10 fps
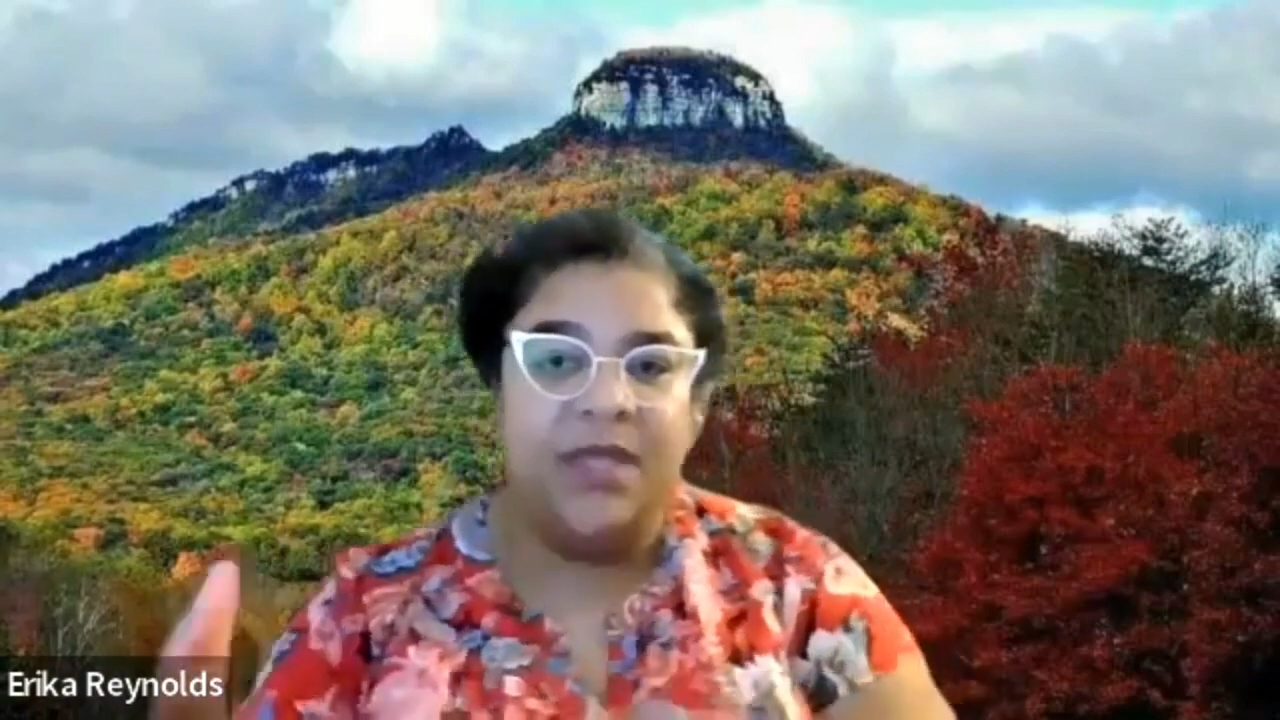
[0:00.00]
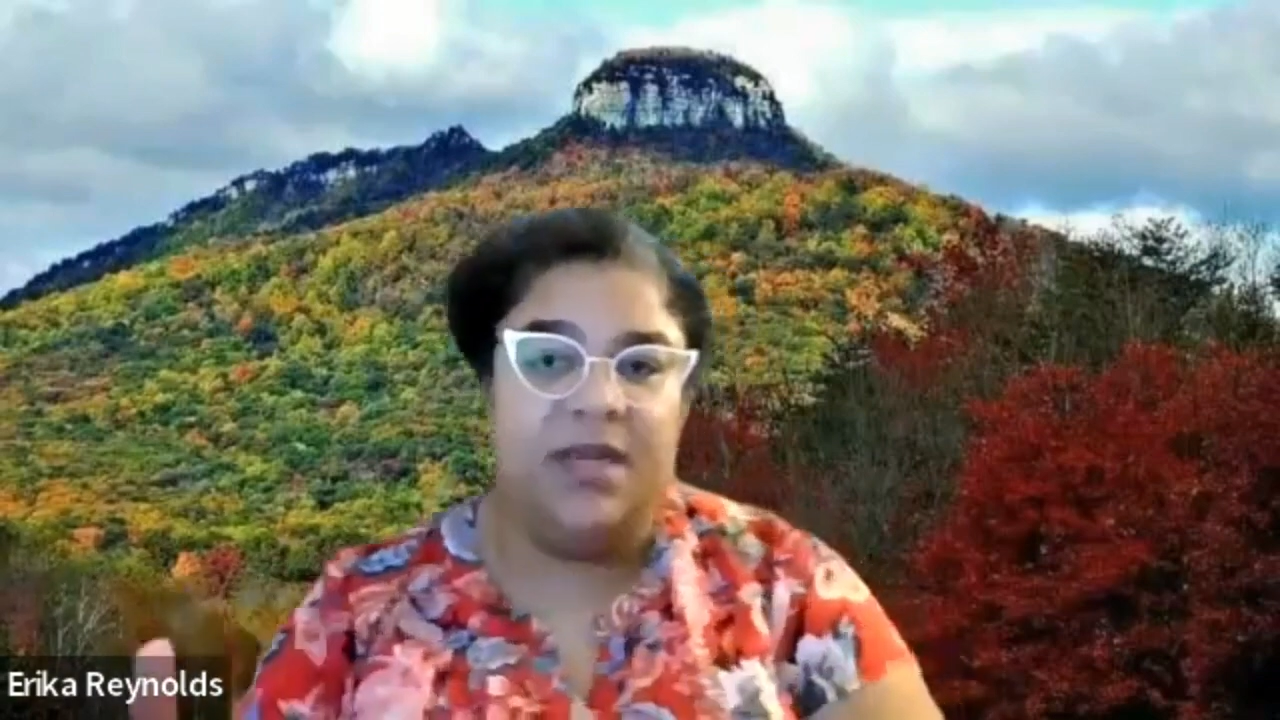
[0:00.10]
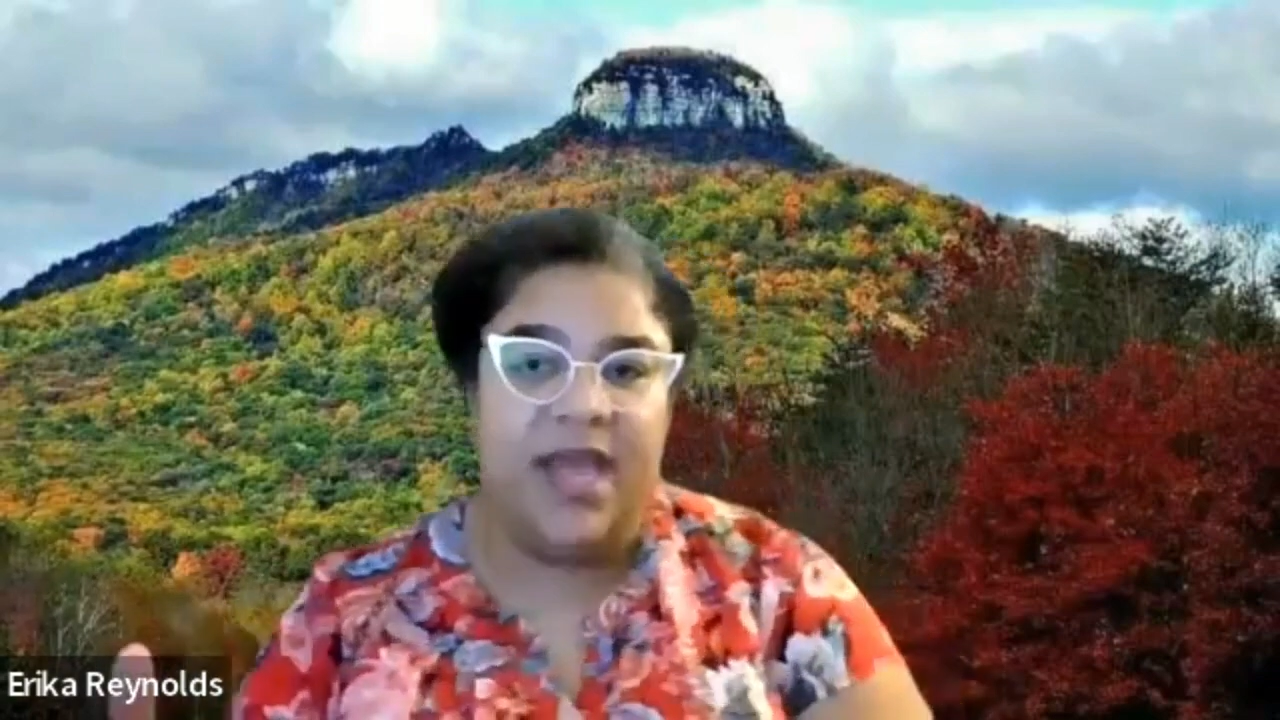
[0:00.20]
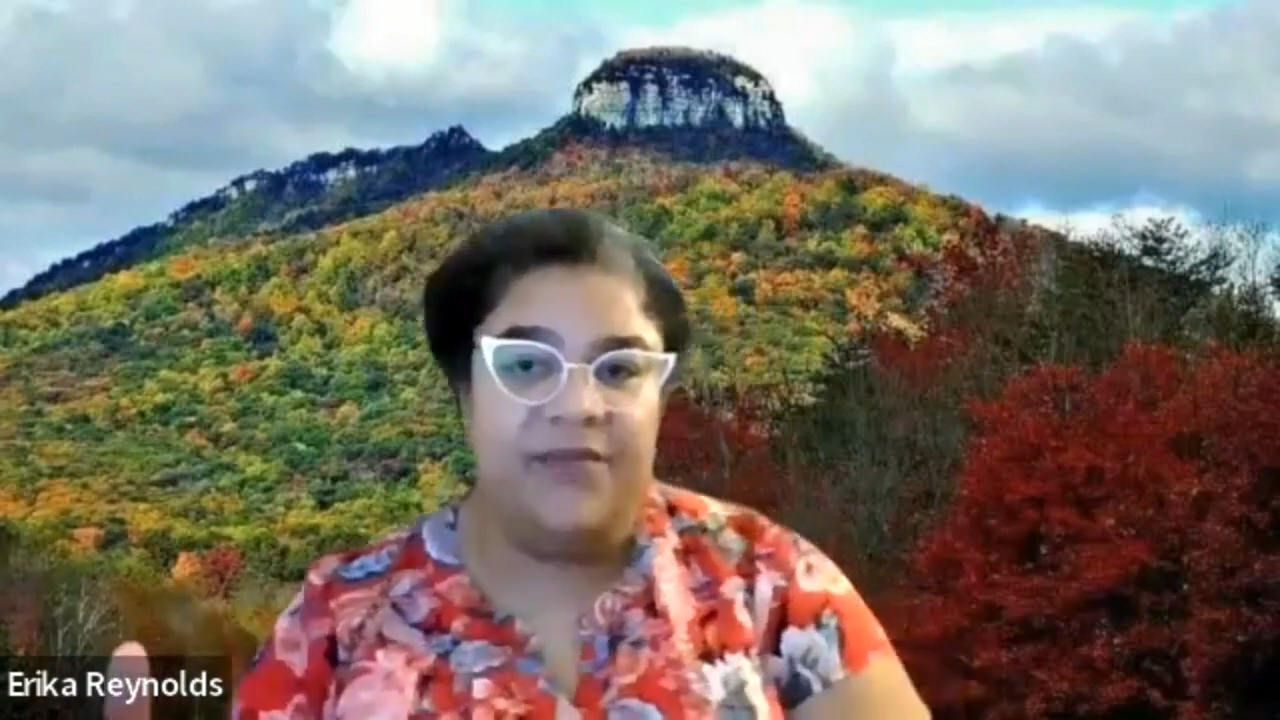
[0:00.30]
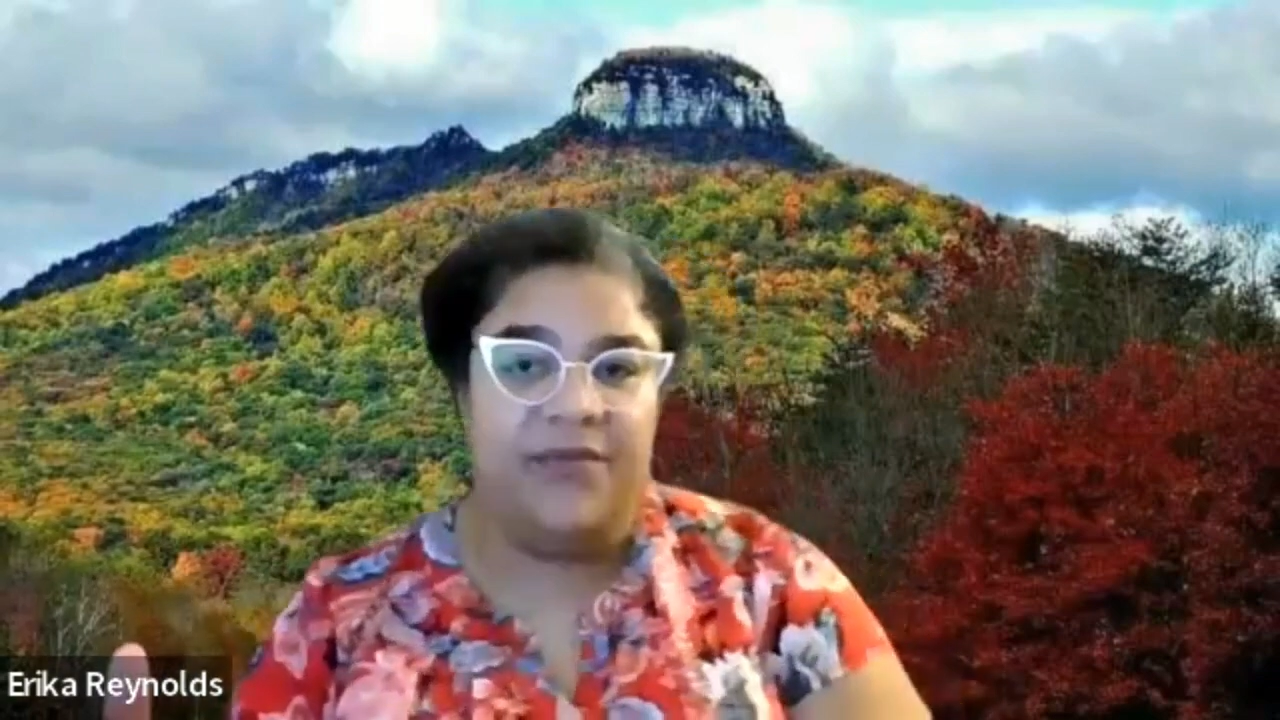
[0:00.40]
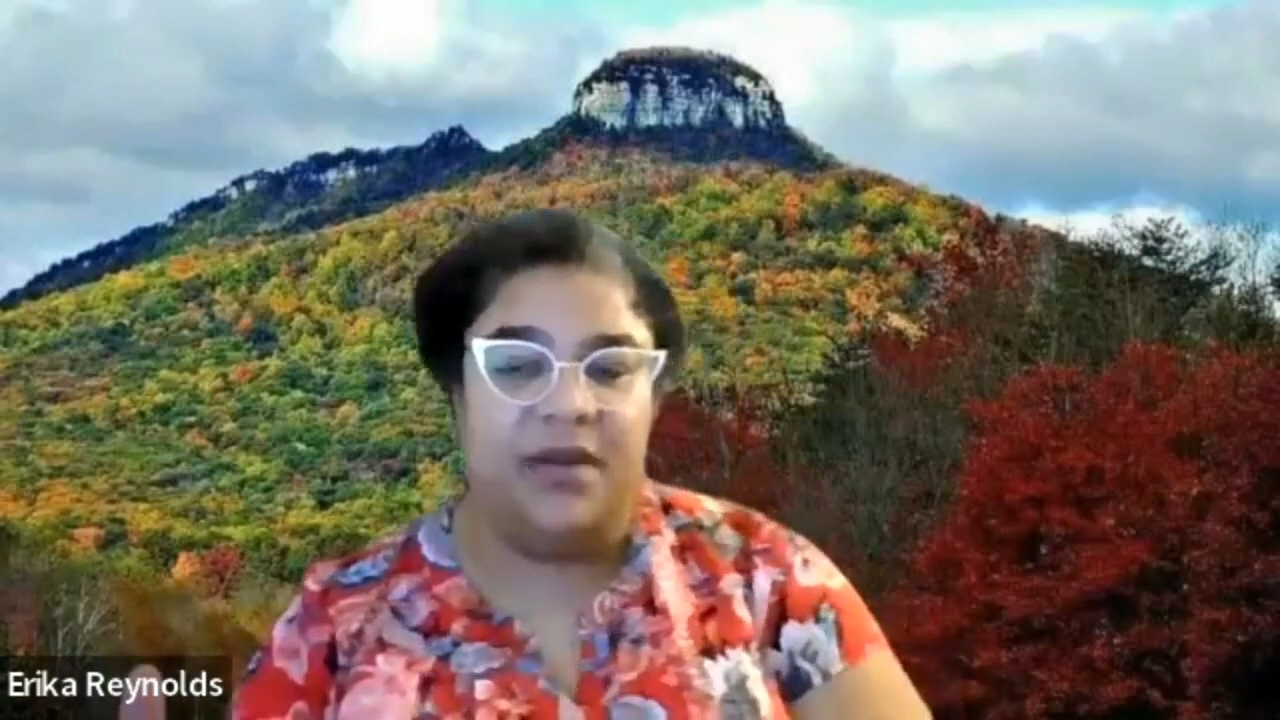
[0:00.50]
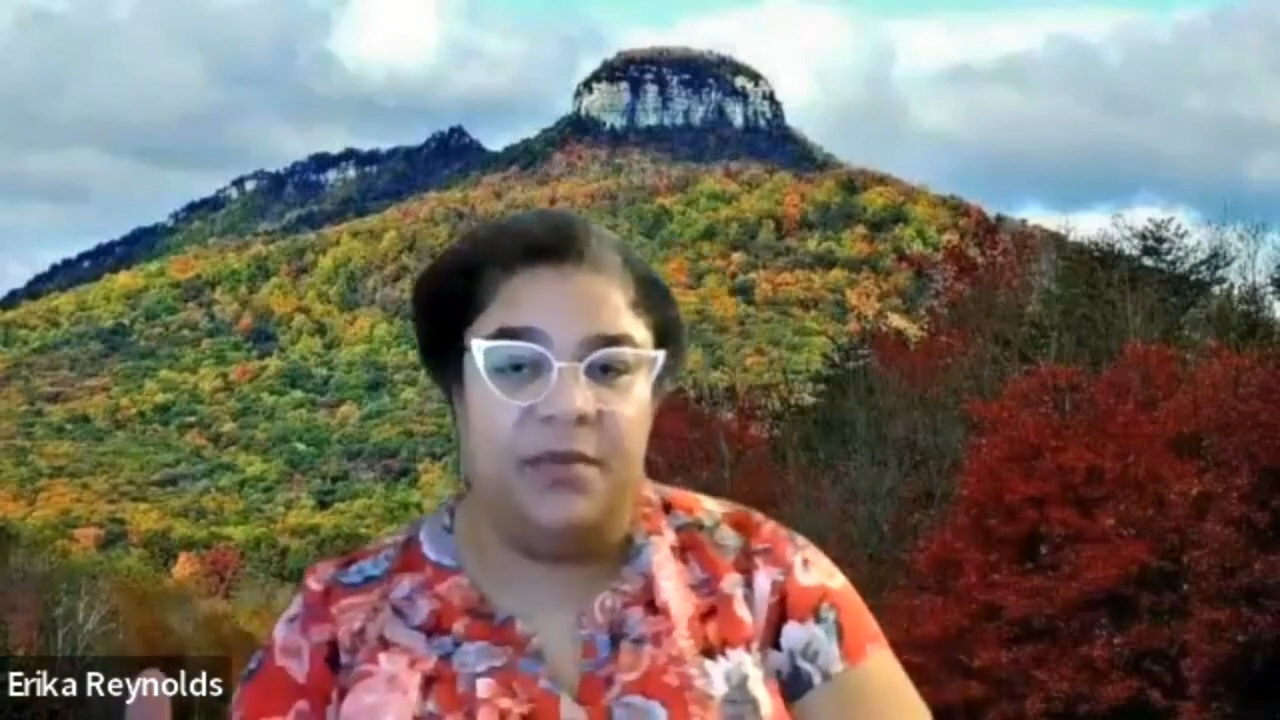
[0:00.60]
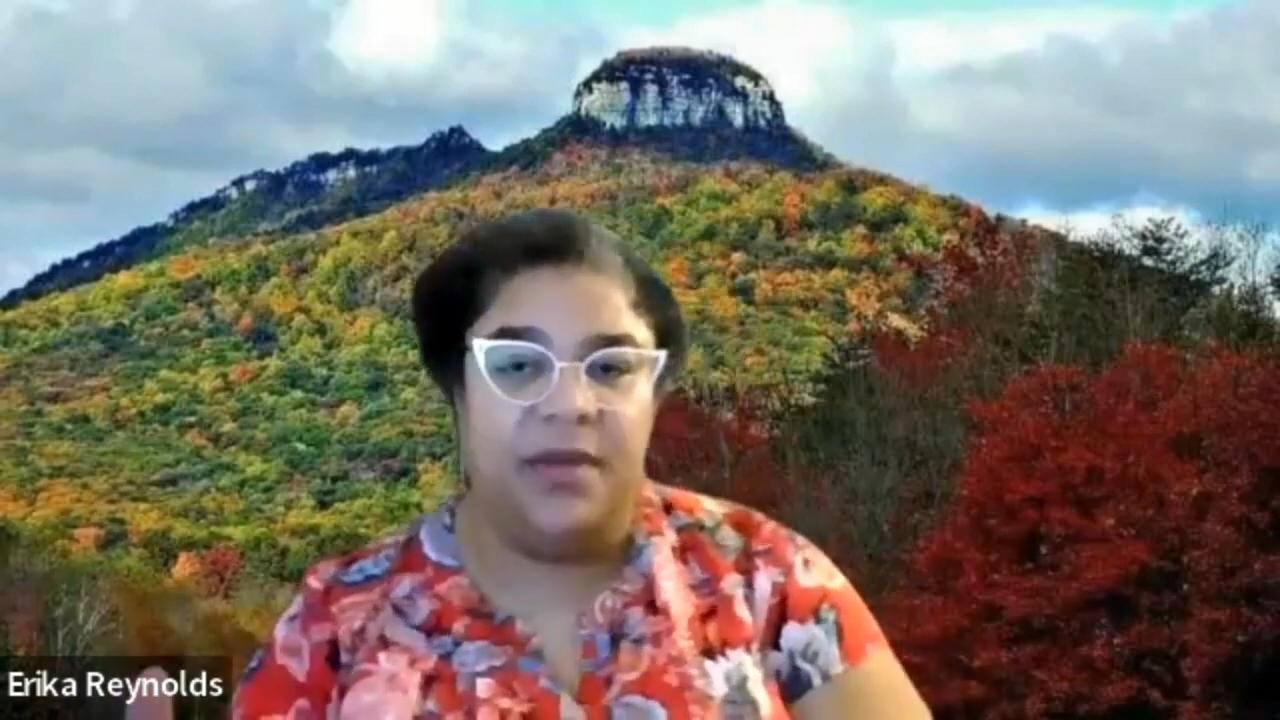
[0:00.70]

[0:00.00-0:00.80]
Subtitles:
and then the African